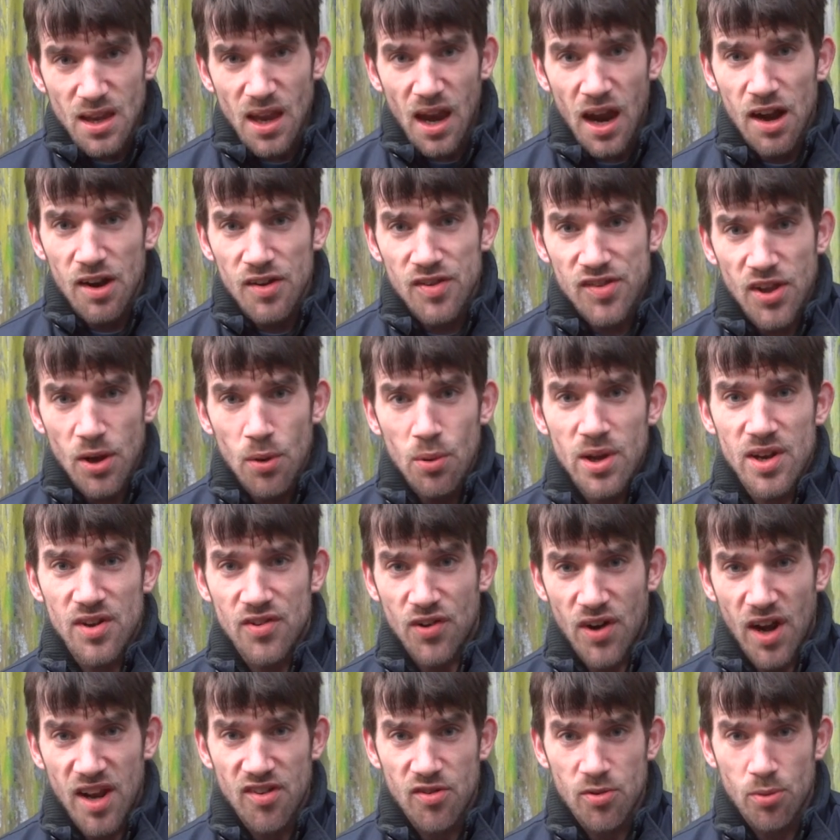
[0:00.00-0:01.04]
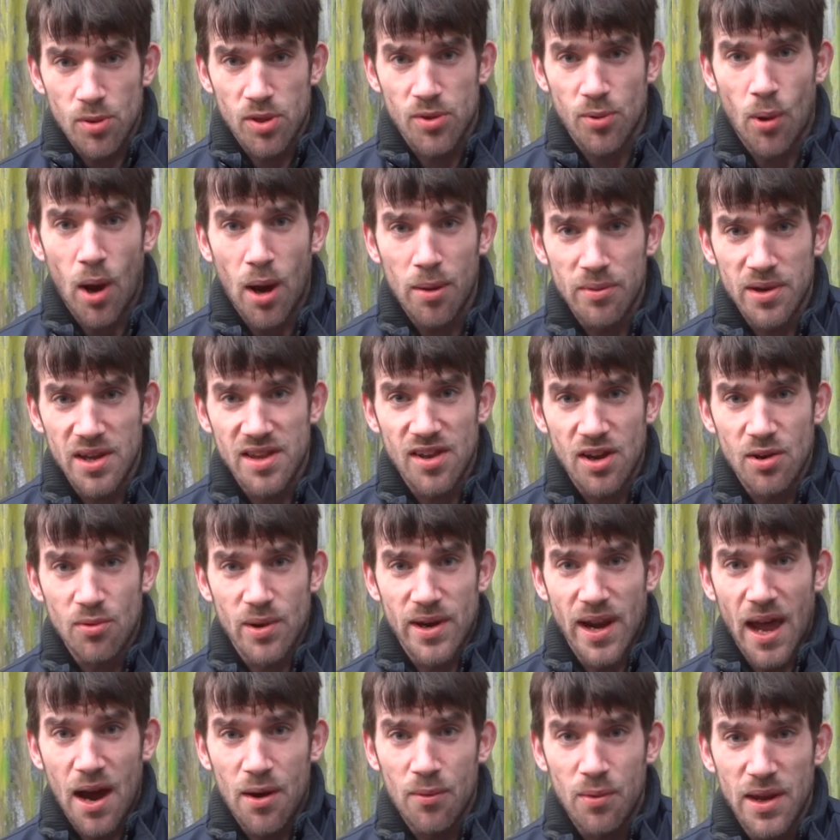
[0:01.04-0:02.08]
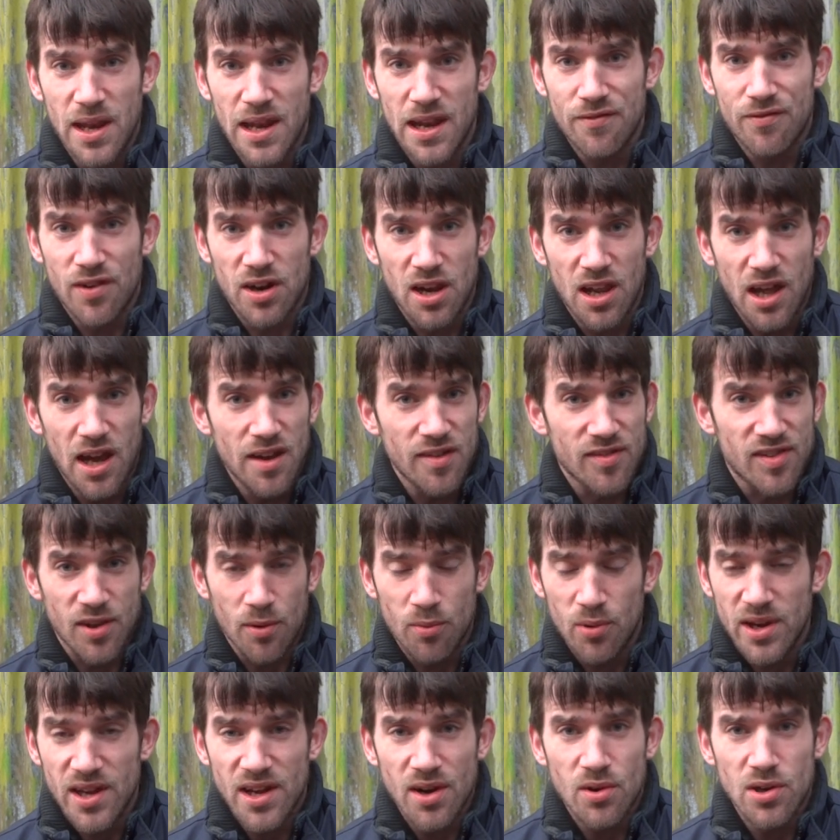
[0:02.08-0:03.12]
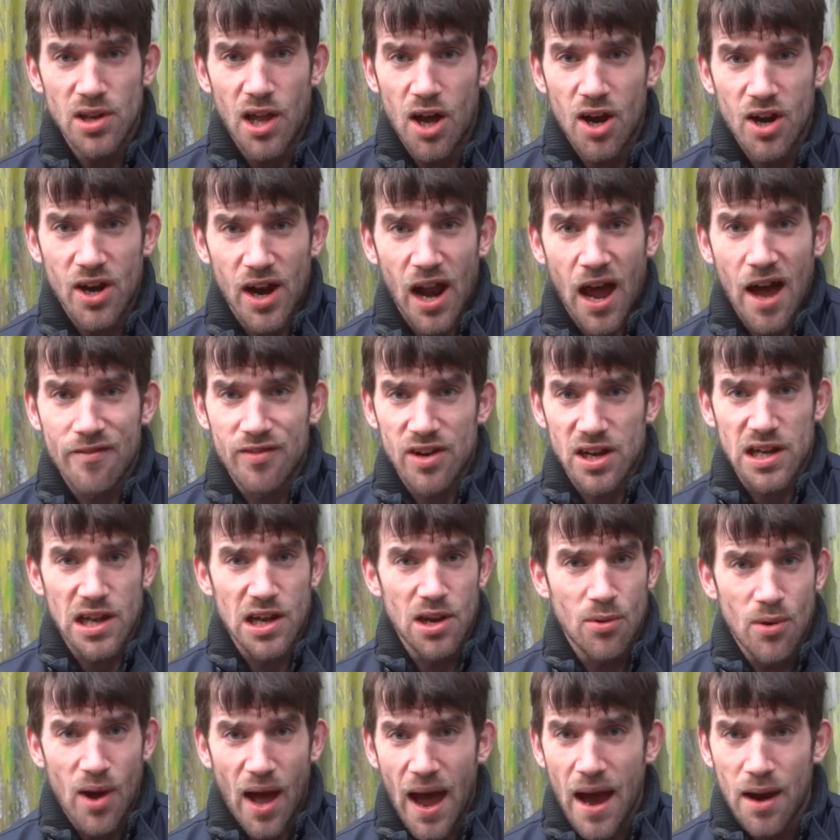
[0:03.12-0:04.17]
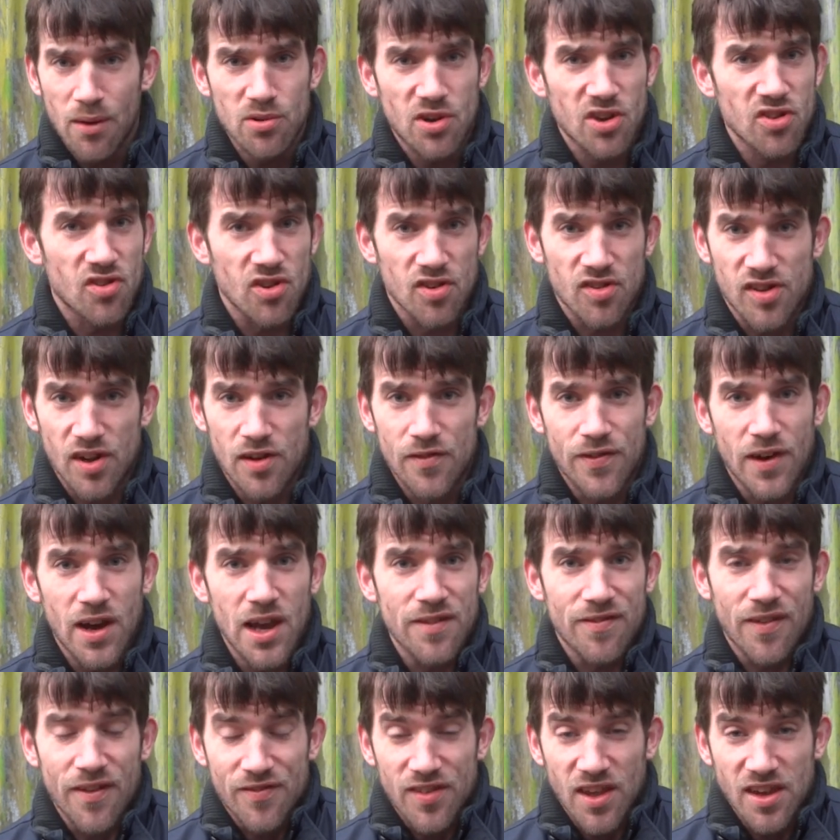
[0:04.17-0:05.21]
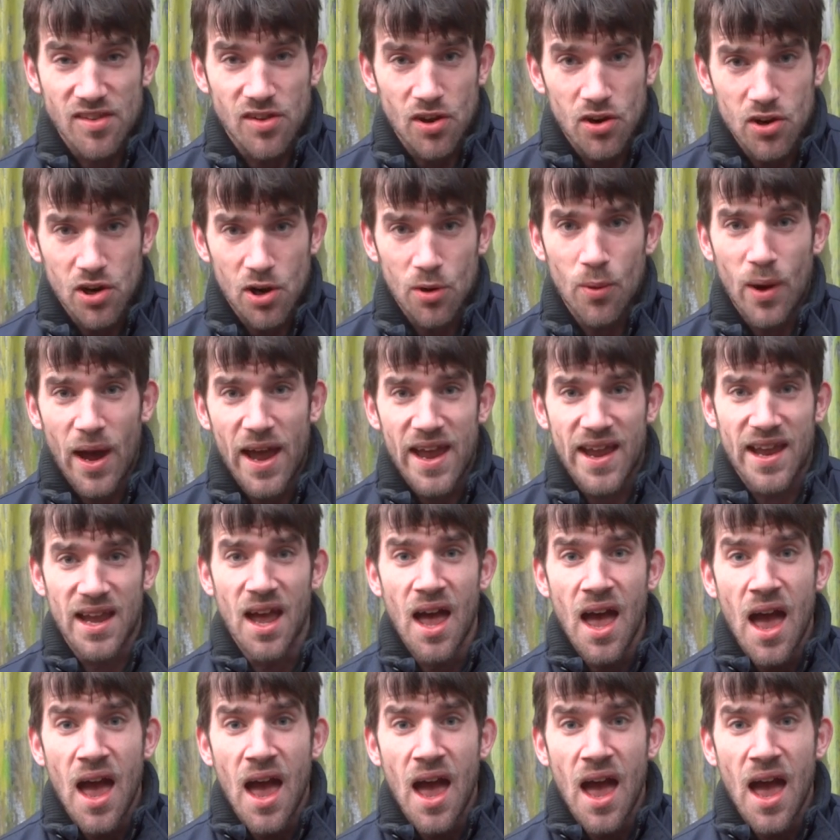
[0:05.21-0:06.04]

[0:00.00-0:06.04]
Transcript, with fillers: are so entrenched with what we do and how we live our lives that we no longer have a clue how to just survive if they took away